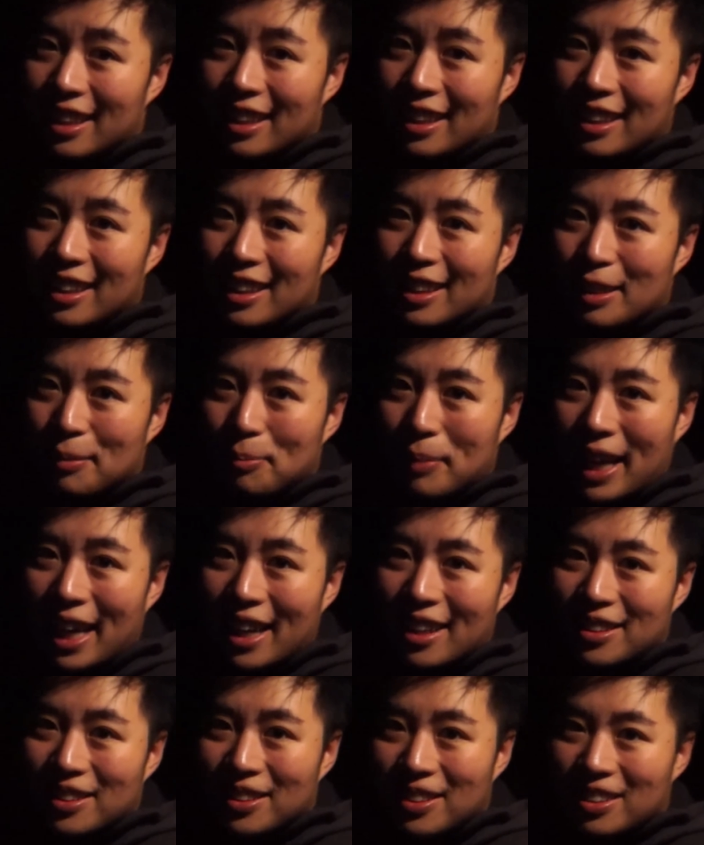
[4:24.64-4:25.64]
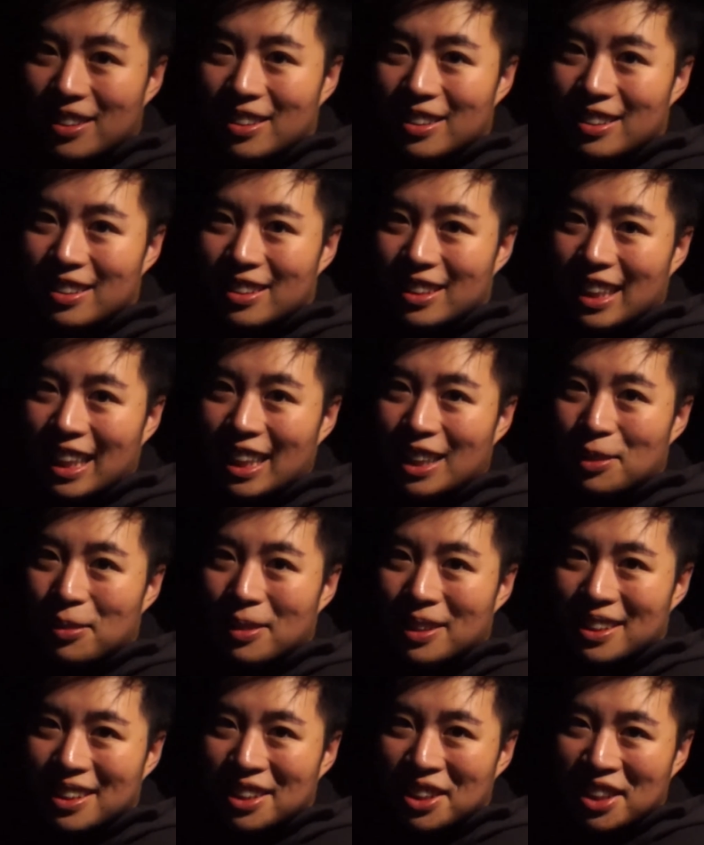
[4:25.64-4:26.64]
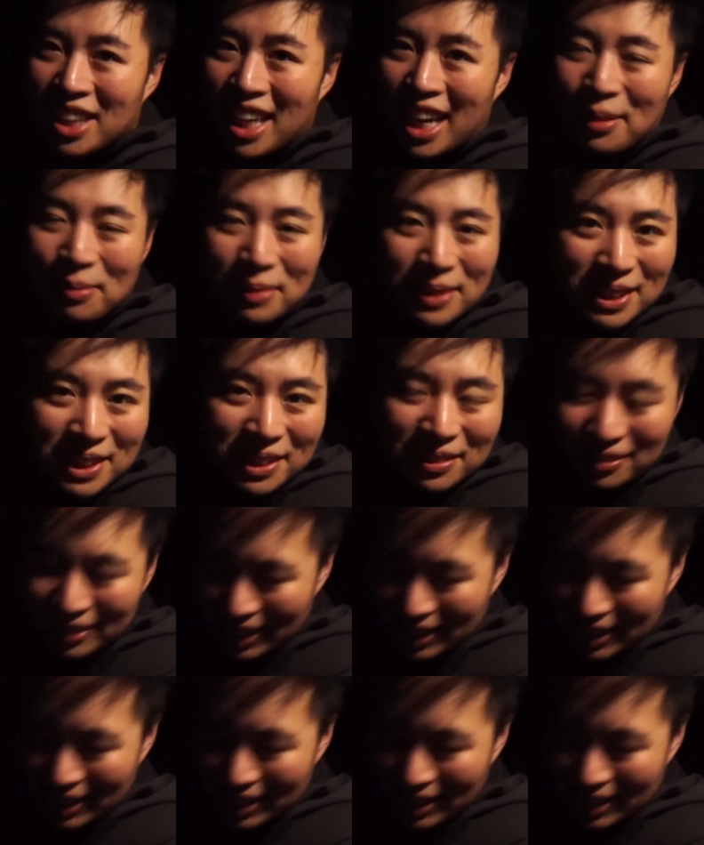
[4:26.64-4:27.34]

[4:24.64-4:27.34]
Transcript: uh, bad news. Guess what just happened to